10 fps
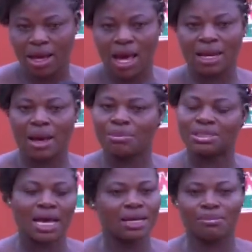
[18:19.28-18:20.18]
And I
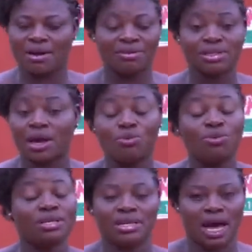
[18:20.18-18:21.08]
misai imagine say
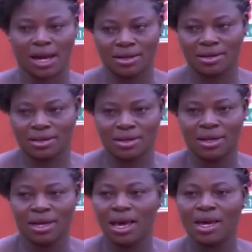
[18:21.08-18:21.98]
we ya.
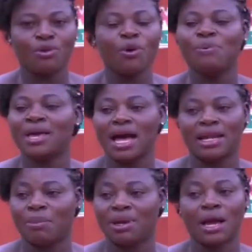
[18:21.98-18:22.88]
And you'll be an
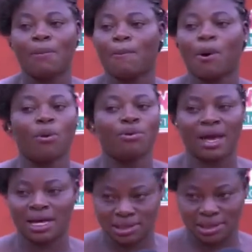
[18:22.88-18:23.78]
abena papa will
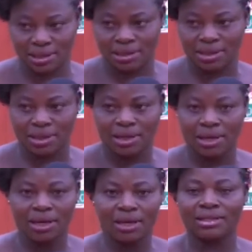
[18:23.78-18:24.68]
be assay.
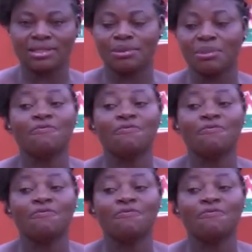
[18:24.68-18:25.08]
It's a main